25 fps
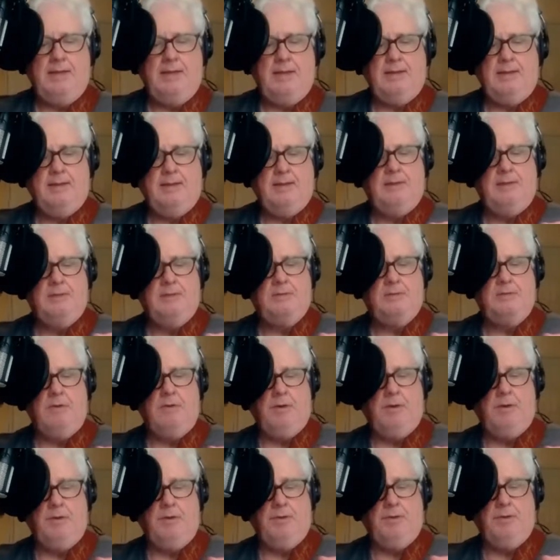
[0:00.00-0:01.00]
And it
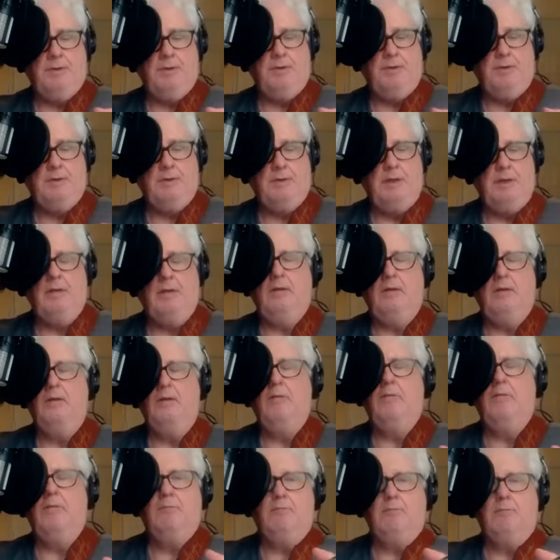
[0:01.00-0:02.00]
is called
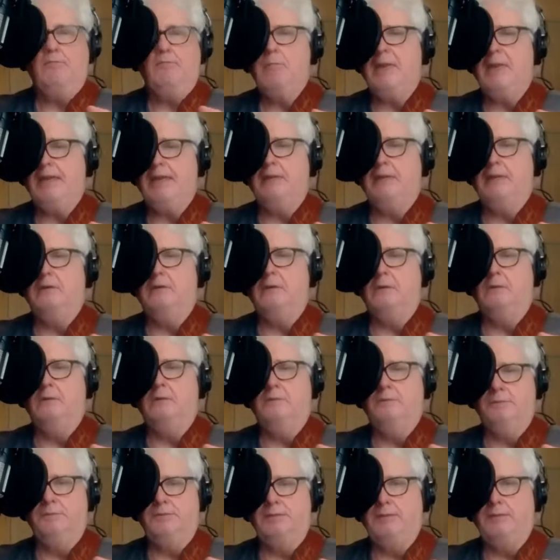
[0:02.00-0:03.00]
Make
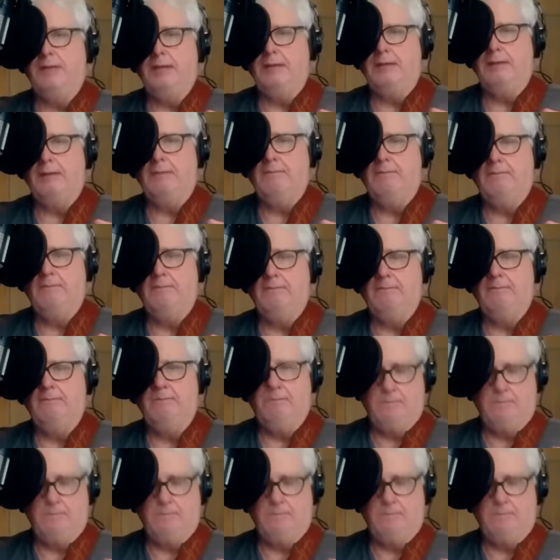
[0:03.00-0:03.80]
It Home Today.